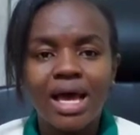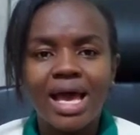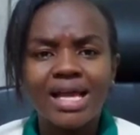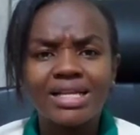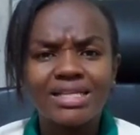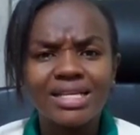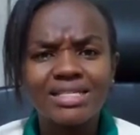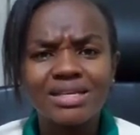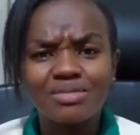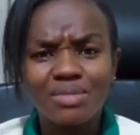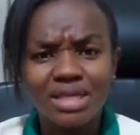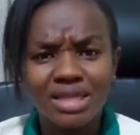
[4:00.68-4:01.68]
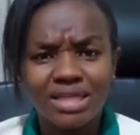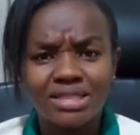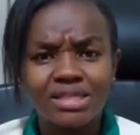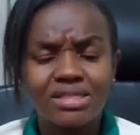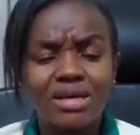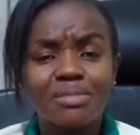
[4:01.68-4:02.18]
And it doesn't mean that
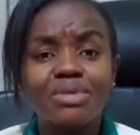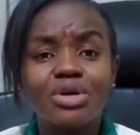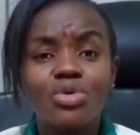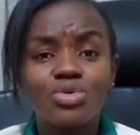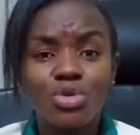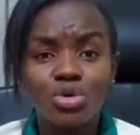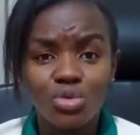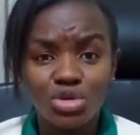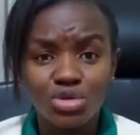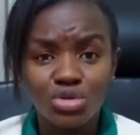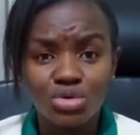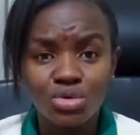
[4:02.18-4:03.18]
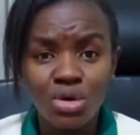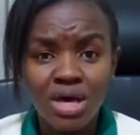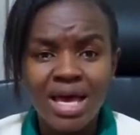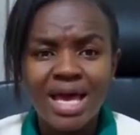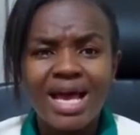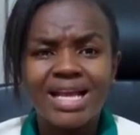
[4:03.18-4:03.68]
there's something wrong with you,
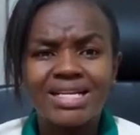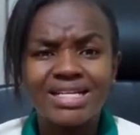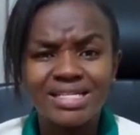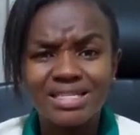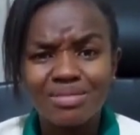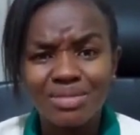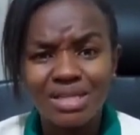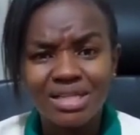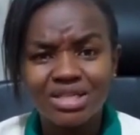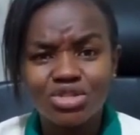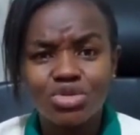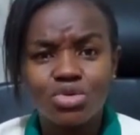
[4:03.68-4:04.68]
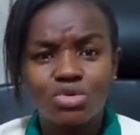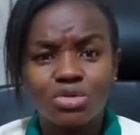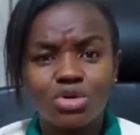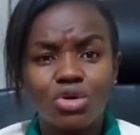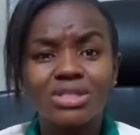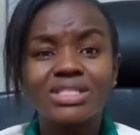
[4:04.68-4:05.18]
and it doesn't mean that you're
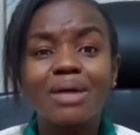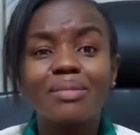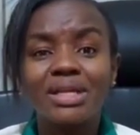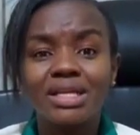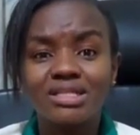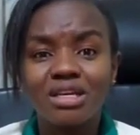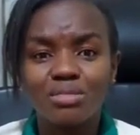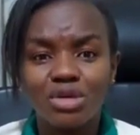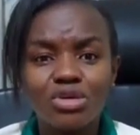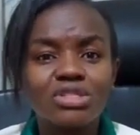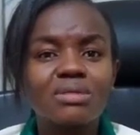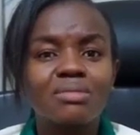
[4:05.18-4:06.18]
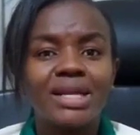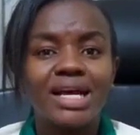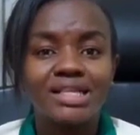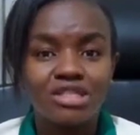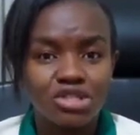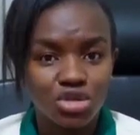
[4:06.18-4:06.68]
contaminated because the
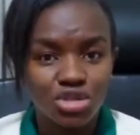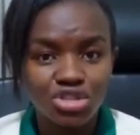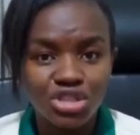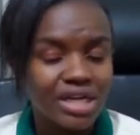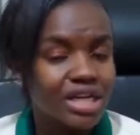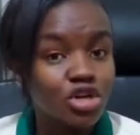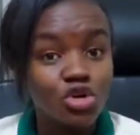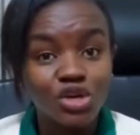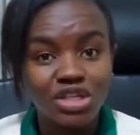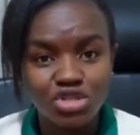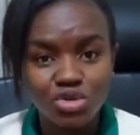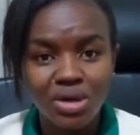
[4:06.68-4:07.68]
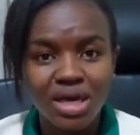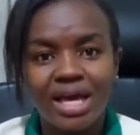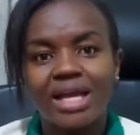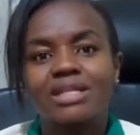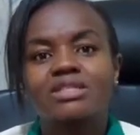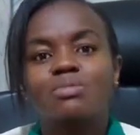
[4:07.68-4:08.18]
blood is not shedding. No, it's okay,
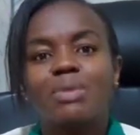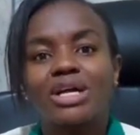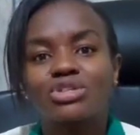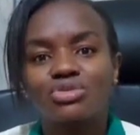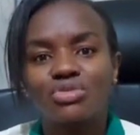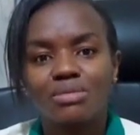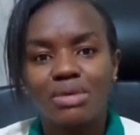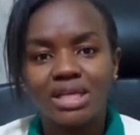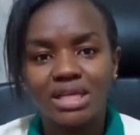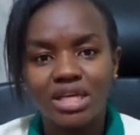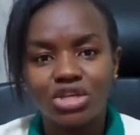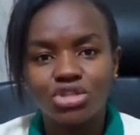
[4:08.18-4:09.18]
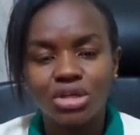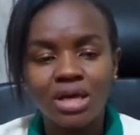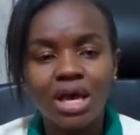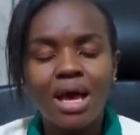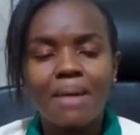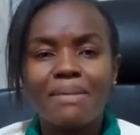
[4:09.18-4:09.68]
and it's part of the medication.
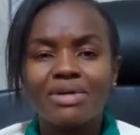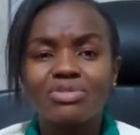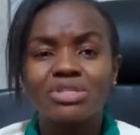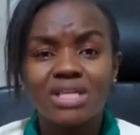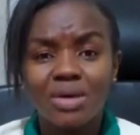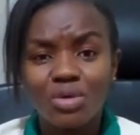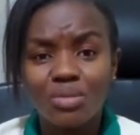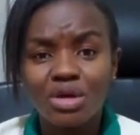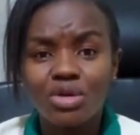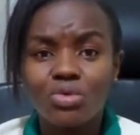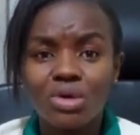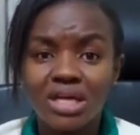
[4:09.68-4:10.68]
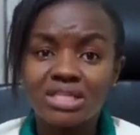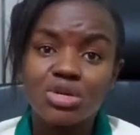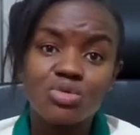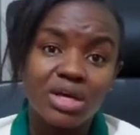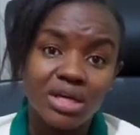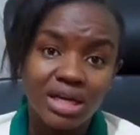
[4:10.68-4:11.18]
But for some women who get
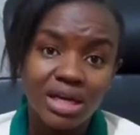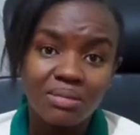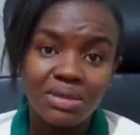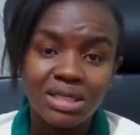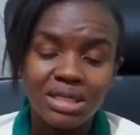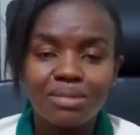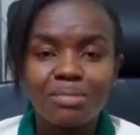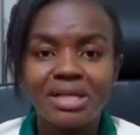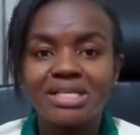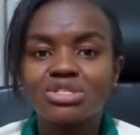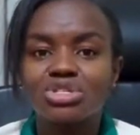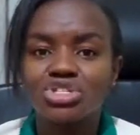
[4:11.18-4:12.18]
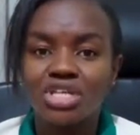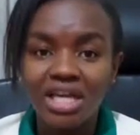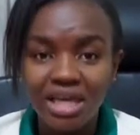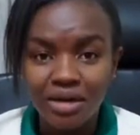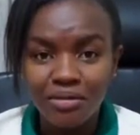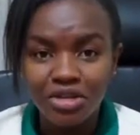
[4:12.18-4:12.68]
irregular bleeding, please
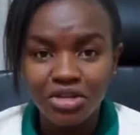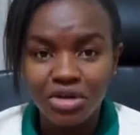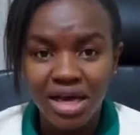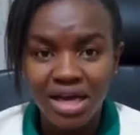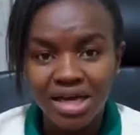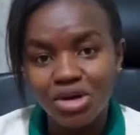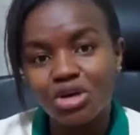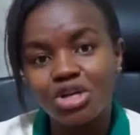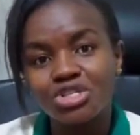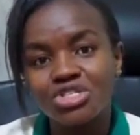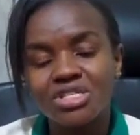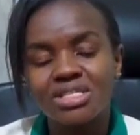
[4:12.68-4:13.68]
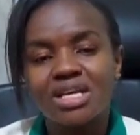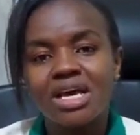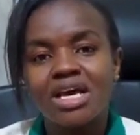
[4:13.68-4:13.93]
check in with your gynecologist